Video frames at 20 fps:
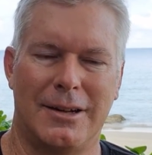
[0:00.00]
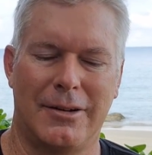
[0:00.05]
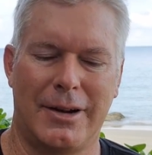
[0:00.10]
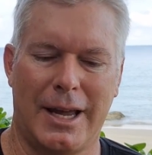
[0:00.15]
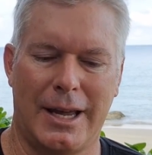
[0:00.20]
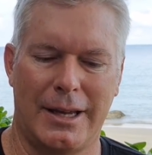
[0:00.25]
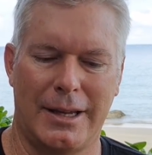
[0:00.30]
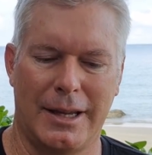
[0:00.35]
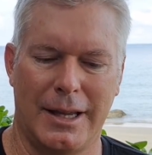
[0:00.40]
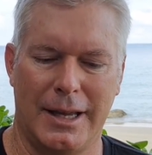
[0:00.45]

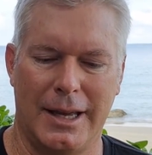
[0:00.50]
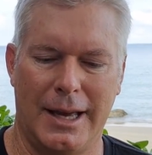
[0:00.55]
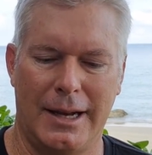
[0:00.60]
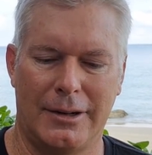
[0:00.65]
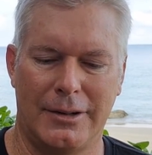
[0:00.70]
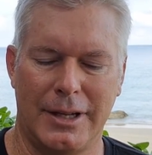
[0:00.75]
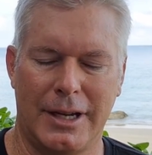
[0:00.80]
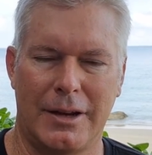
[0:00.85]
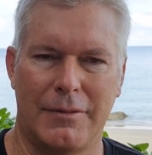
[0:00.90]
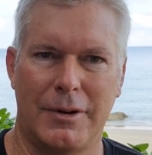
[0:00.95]
Okay, I
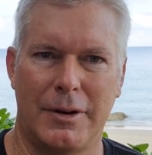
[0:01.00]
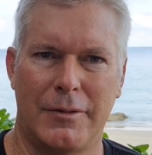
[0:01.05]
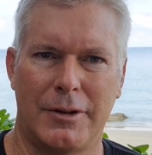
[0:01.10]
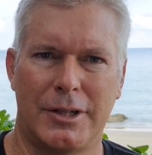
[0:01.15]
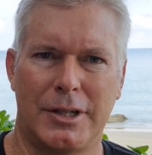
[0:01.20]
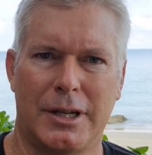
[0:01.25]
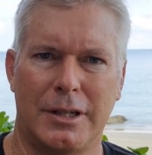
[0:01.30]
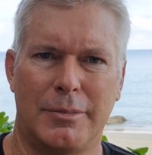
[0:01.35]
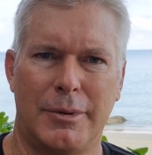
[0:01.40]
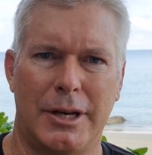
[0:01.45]
don't think I've ever
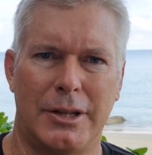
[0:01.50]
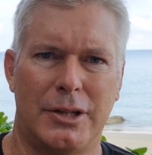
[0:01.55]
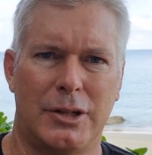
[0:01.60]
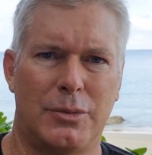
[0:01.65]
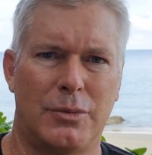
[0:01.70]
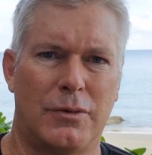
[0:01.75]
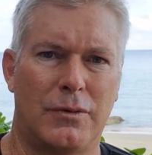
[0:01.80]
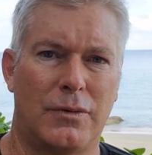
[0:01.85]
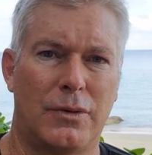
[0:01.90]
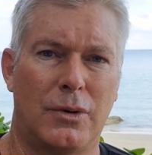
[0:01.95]
talked about
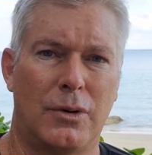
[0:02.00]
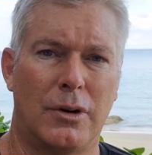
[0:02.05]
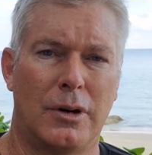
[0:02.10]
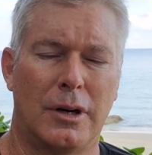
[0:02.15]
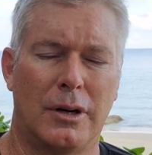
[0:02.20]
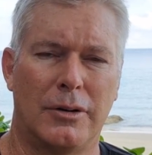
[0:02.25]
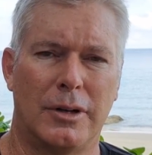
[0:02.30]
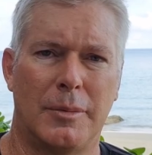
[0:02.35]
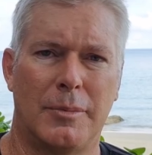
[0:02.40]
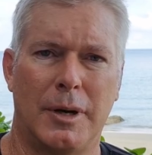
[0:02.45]
this
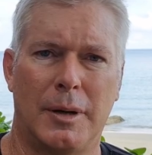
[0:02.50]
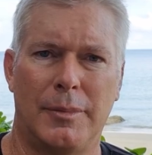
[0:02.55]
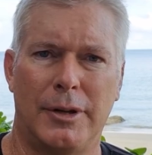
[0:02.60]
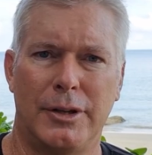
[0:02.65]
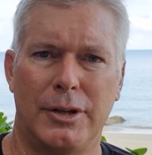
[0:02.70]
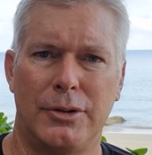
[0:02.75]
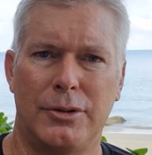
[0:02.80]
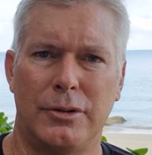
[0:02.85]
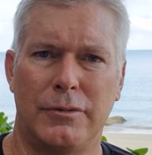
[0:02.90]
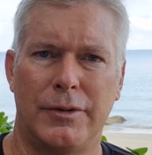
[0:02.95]
before on a
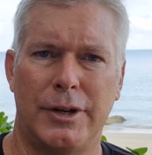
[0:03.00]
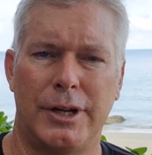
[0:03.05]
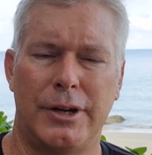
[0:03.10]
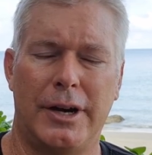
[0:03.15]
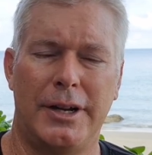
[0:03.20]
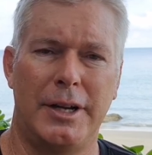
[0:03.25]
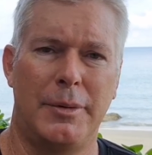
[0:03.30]
public YouTube video.